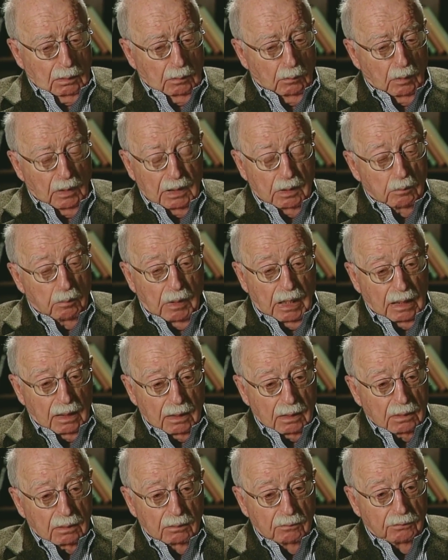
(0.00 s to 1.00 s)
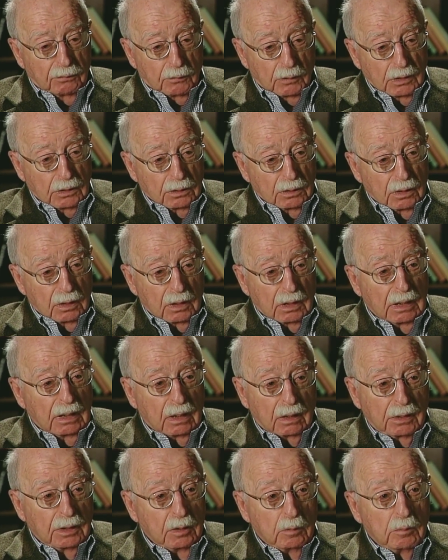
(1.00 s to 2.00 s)
Well, the models, unfortunately,
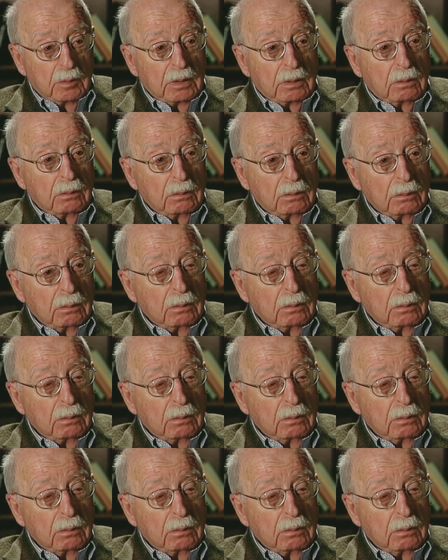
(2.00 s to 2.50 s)
are human.